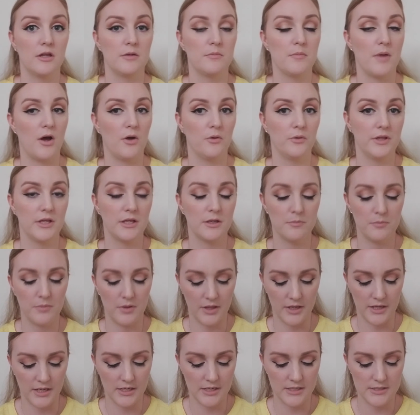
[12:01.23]
My only
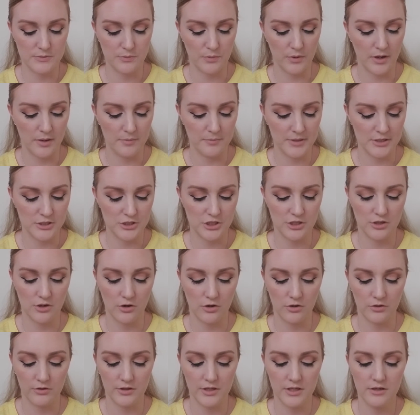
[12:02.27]
complaint is what I mentioned
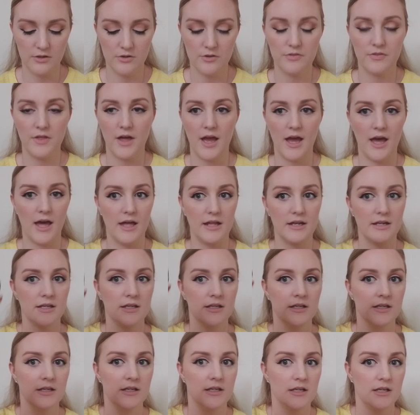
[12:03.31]
earlier, that
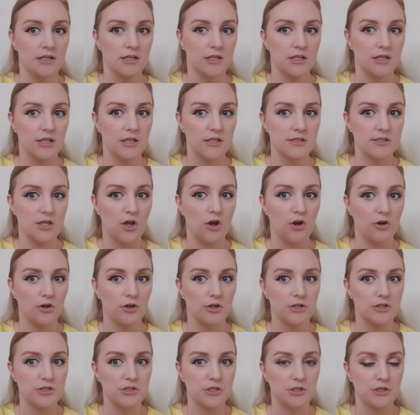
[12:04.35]
it's
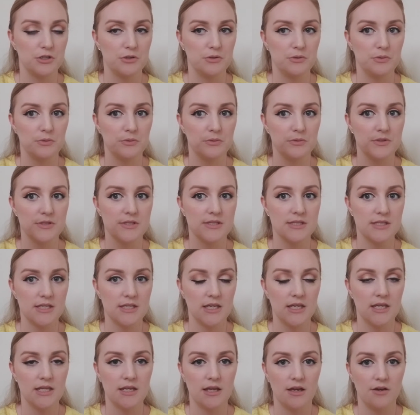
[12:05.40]
hard to
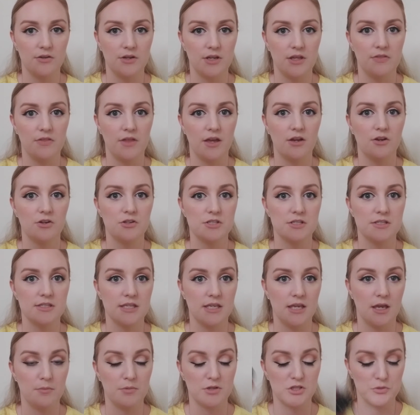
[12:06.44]
see down in there to see
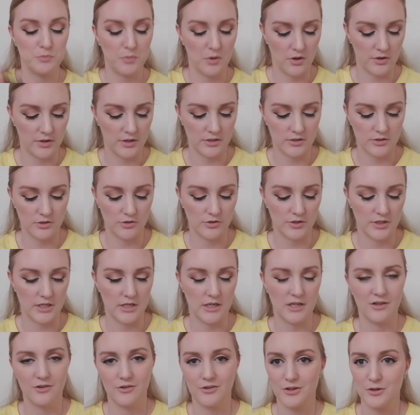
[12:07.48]
how much product you're
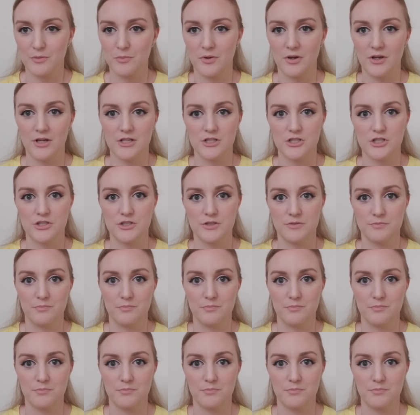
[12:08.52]
getting on your brush.